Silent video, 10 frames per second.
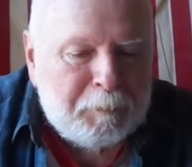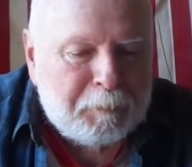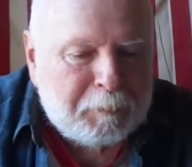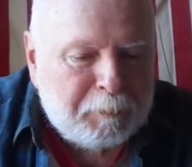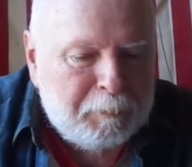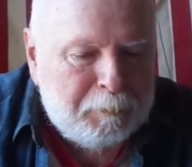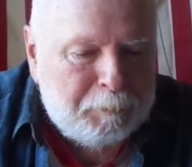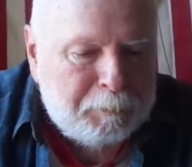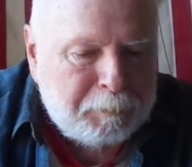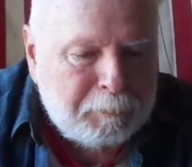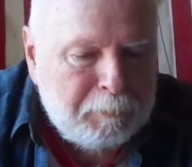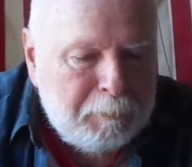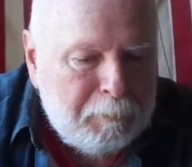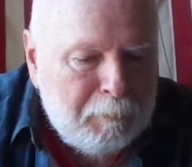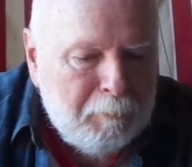
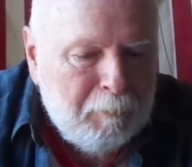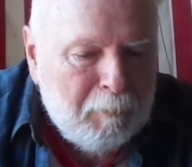(no one is talking)